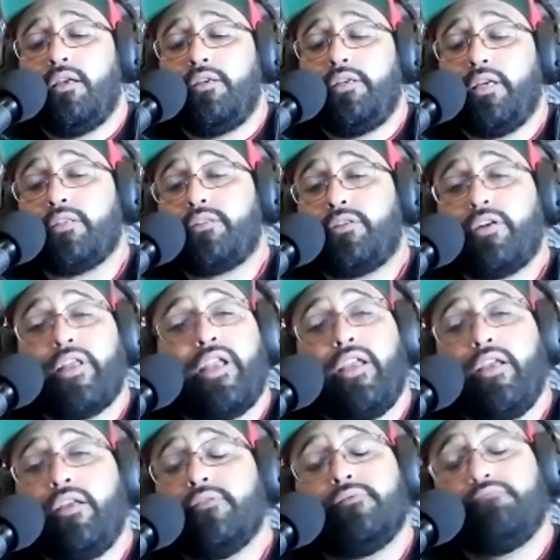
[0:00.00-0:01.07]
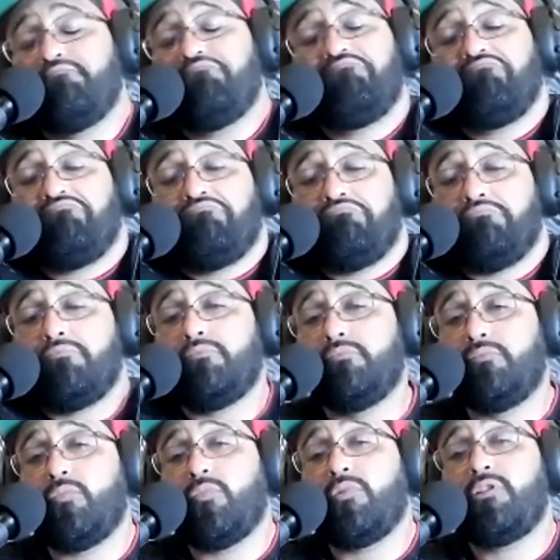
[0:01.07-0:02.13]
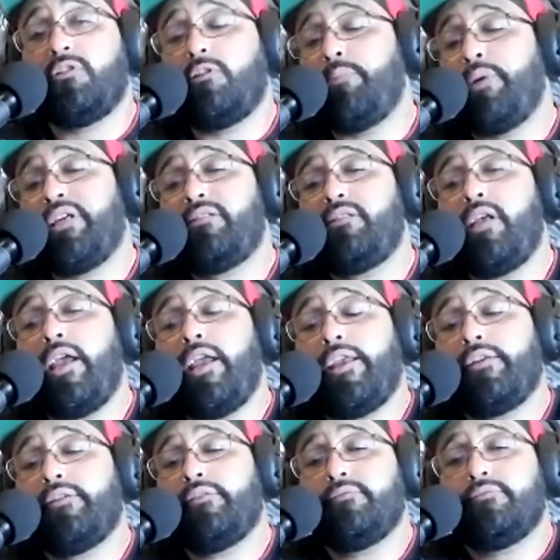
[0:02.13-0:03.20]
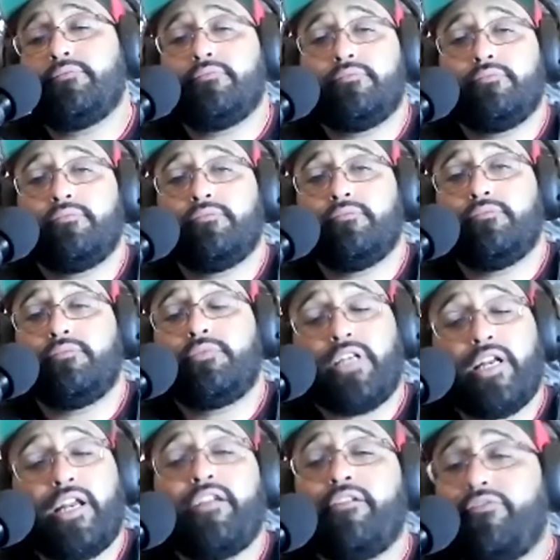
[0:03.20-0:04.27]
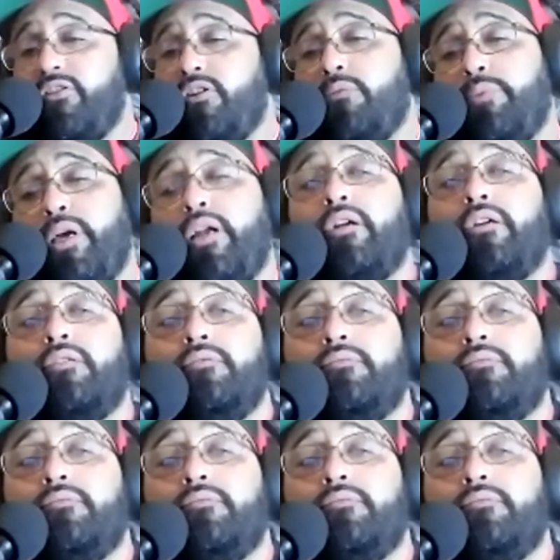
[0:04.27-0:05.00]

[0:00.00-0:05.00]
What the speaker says: Yesterday wasn't the best day. Today I felt better.